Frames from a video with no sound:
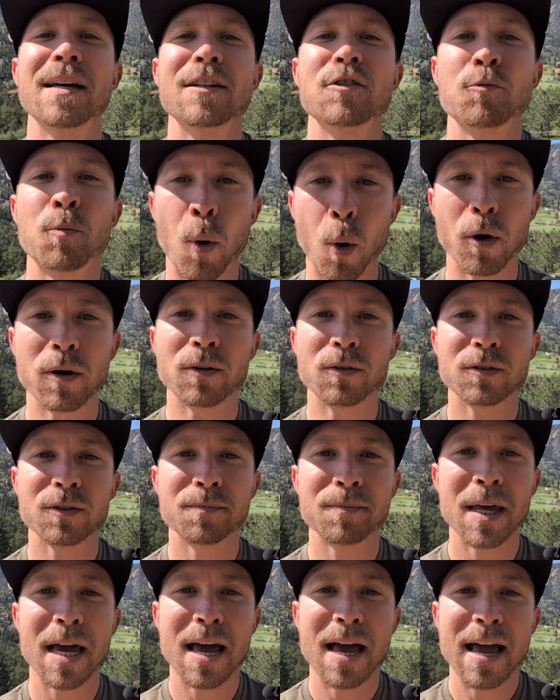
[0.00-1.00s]
It's portals.
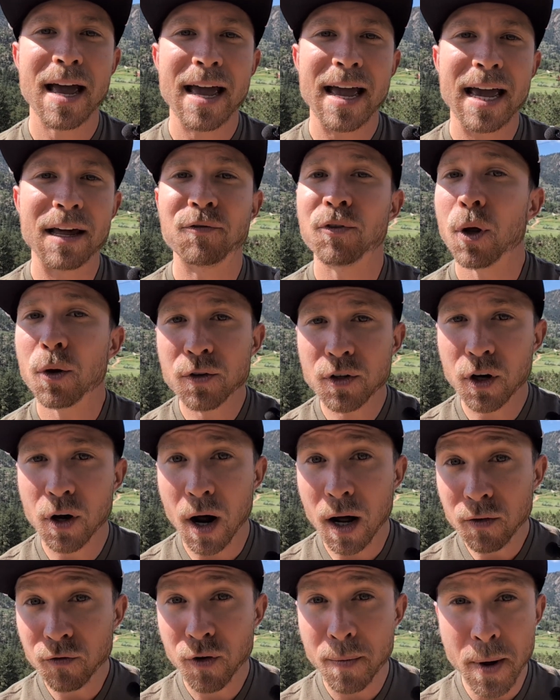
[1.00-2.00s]
And for those that are
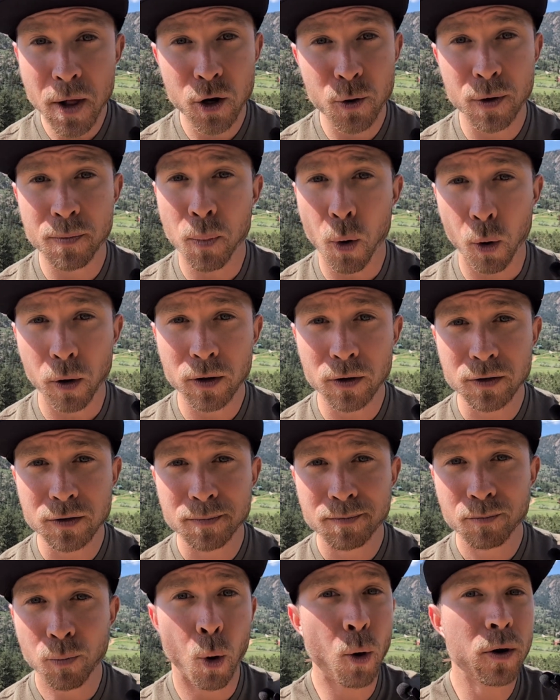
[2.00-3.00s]
unfamiliar with
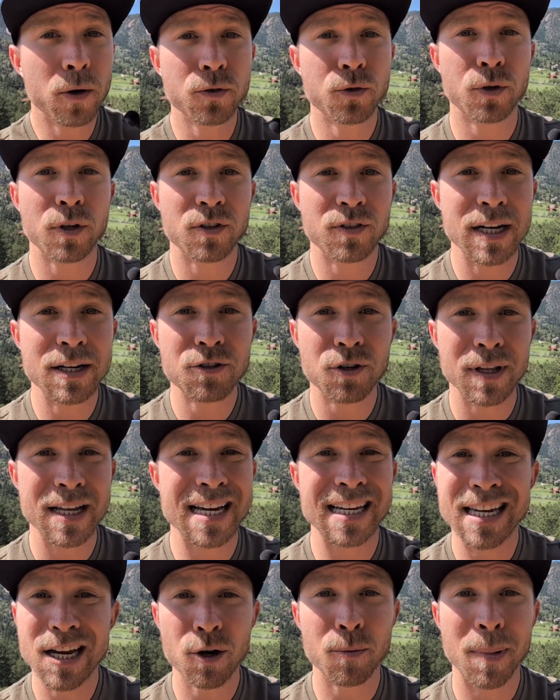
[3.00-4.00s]
portals, portals are essentially
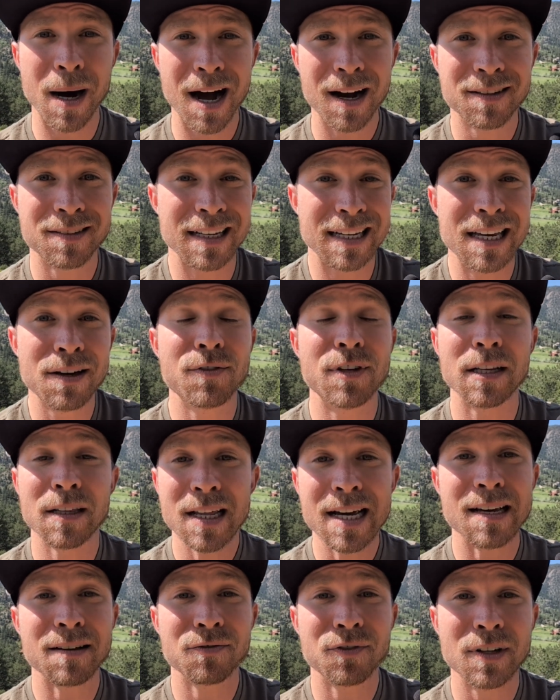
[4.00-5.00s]
a gearbox that gives you
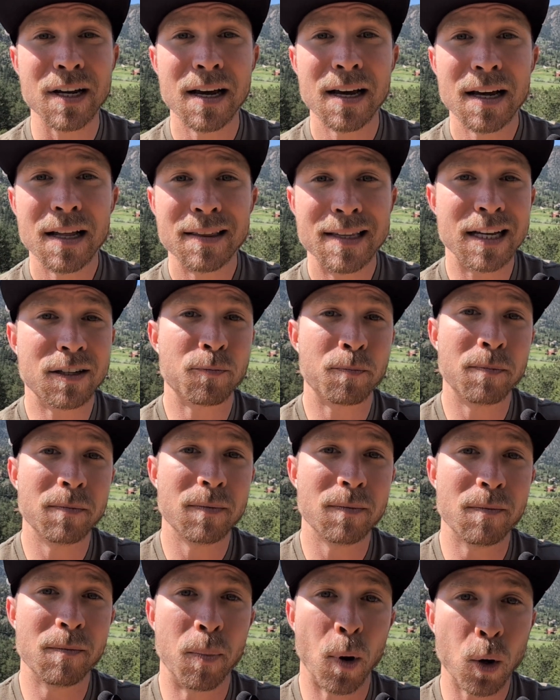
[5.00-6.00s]
lift that's
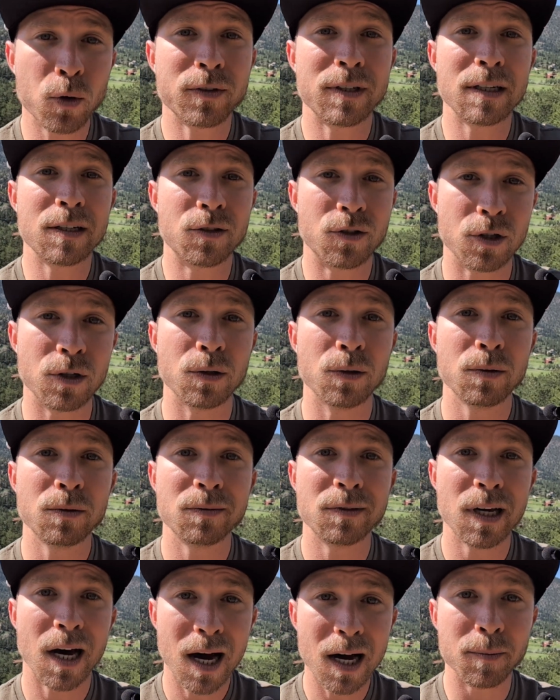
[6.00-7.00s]
bolted to
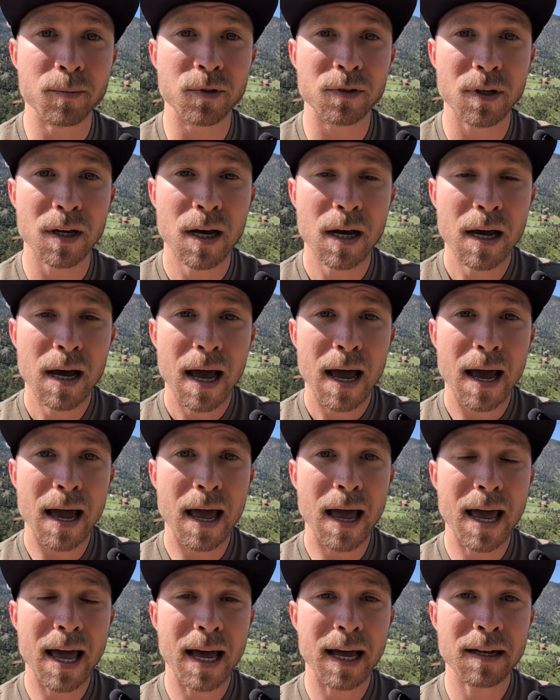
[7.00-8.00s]
the hubs.
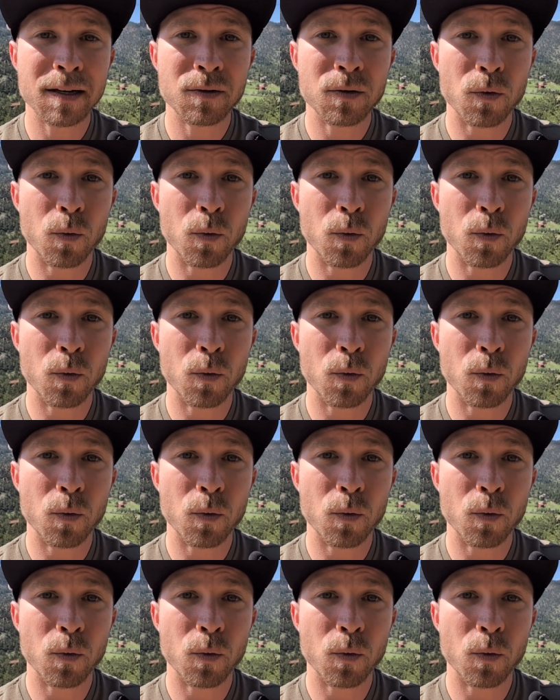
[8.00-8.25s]
And